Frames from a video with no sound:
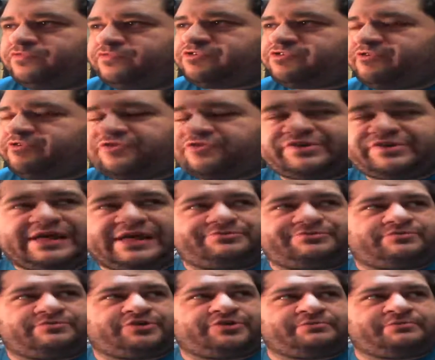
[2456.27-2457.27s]
This question
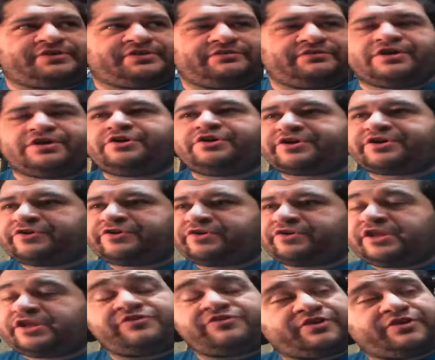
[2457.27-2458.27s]
comes from Germantown Runner.
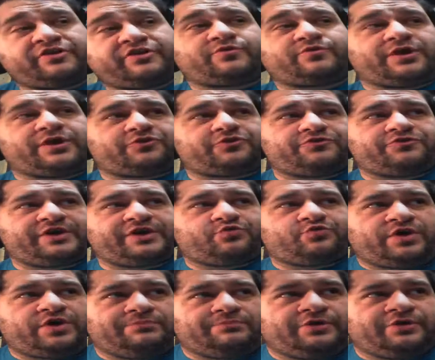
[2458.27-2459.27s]
It is a good question.
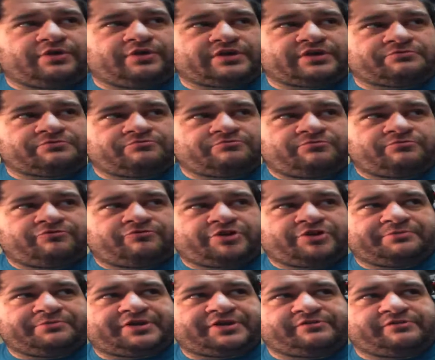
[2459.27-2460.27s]
That's why I'm noting
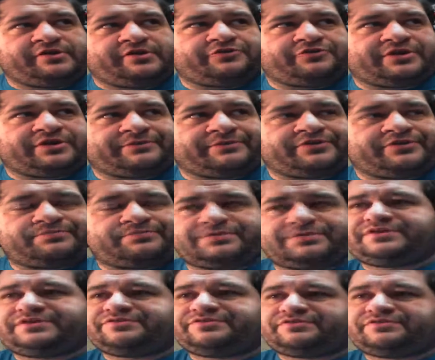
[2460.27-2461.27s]
Germantown Runner sent me this,
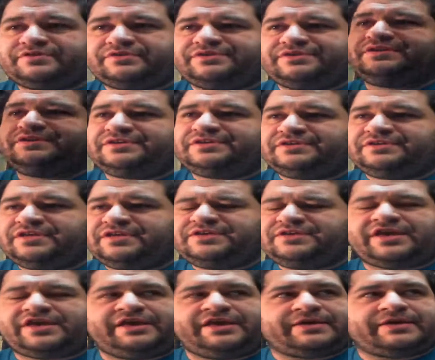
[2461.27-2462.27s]
because
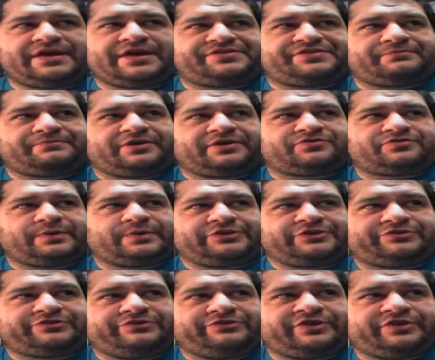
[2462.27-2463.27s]
he has the best
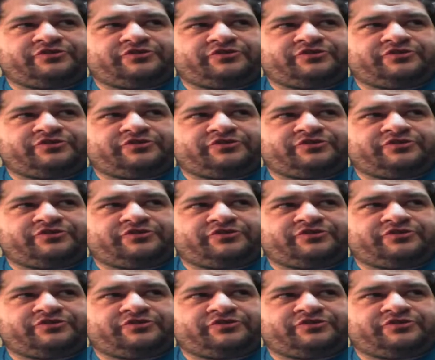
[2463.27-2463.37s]
questions.